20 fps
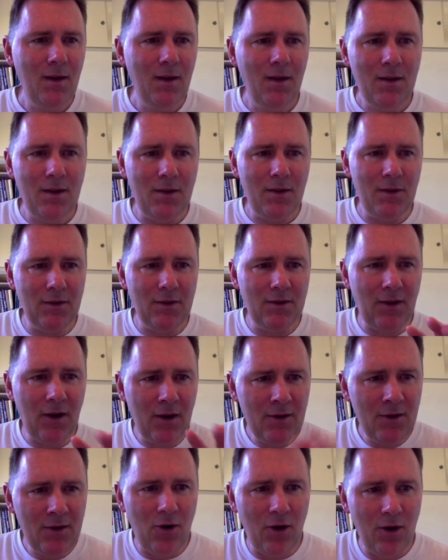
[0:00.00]
This
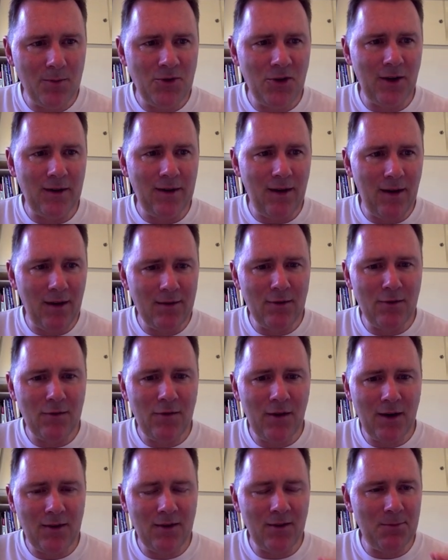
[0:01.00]
target object has in
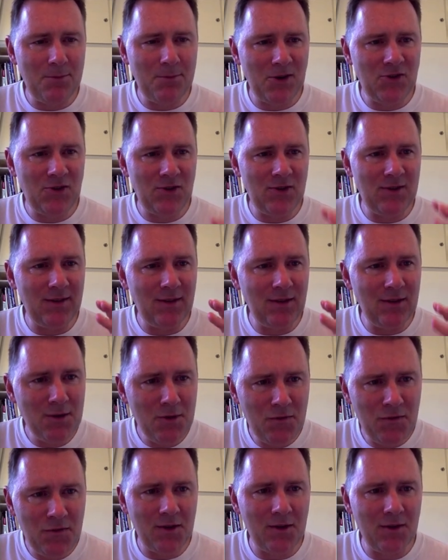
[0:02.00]
fact a special
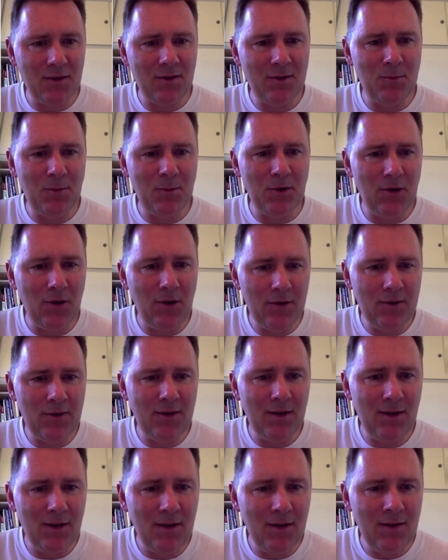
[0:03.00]
significance, because
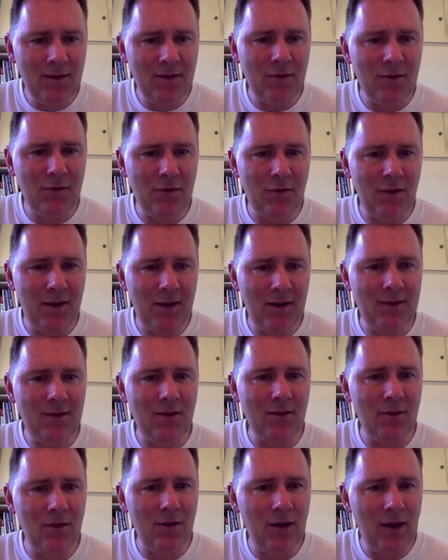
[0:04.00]
it is in fact
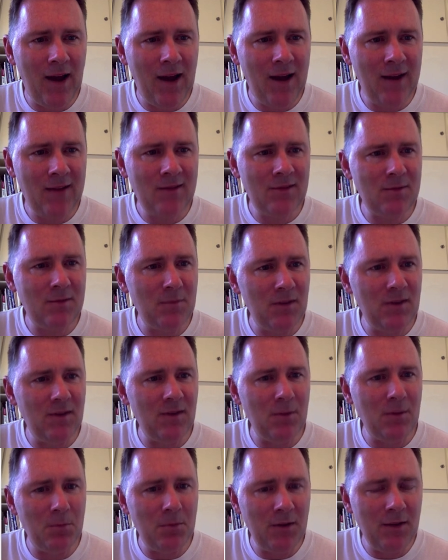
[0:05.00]
the last
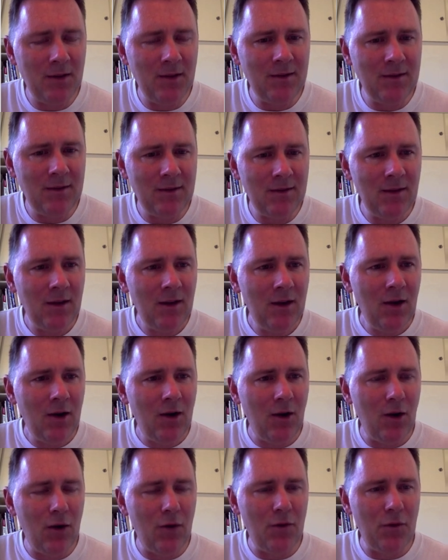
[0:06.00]
missing piece
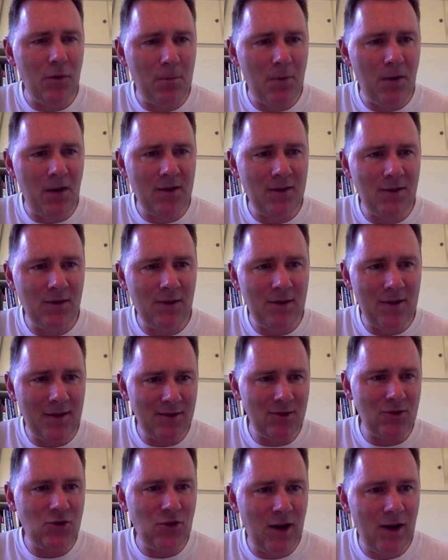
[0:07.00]
of the puzzle that
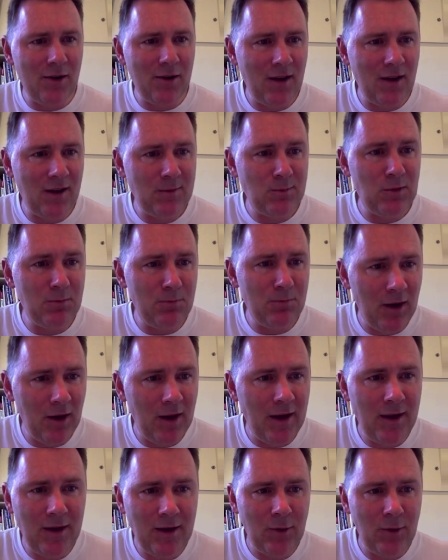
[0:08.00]
the child has been
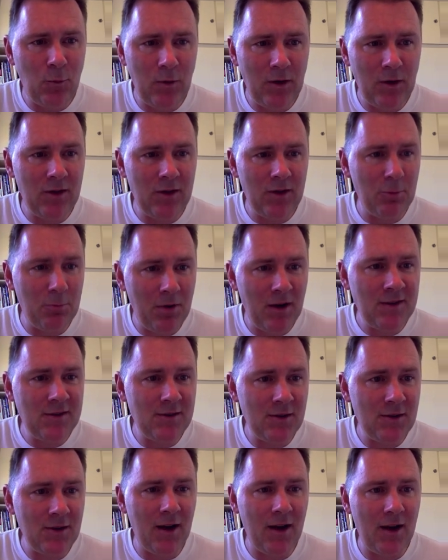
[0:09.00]
playing with the
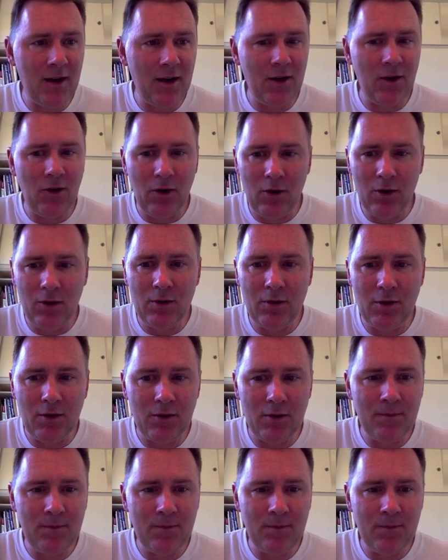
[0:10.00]
puzzle guy earlier.